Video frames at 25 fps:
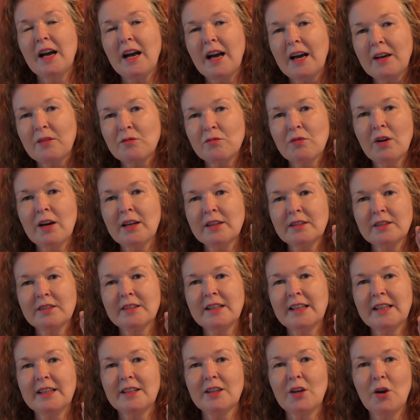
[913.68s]
And rather
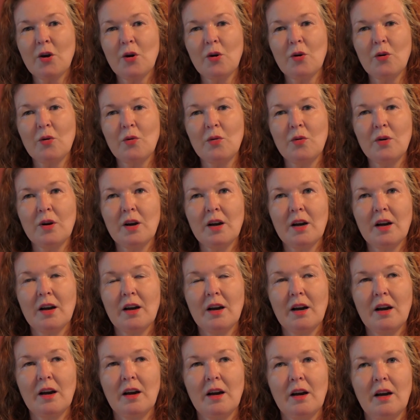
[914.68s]
than go
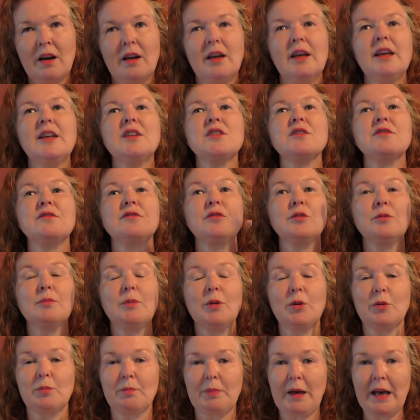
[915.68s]
into
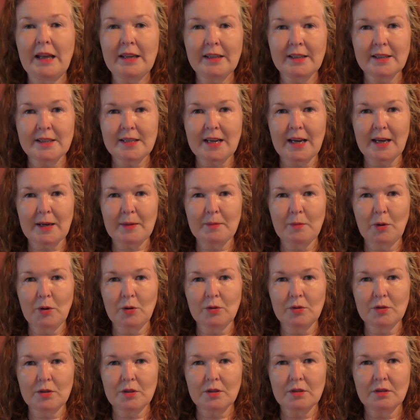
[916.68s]
full-blown panic attack
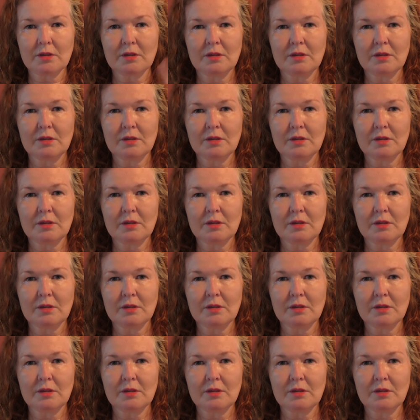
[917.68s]
mode,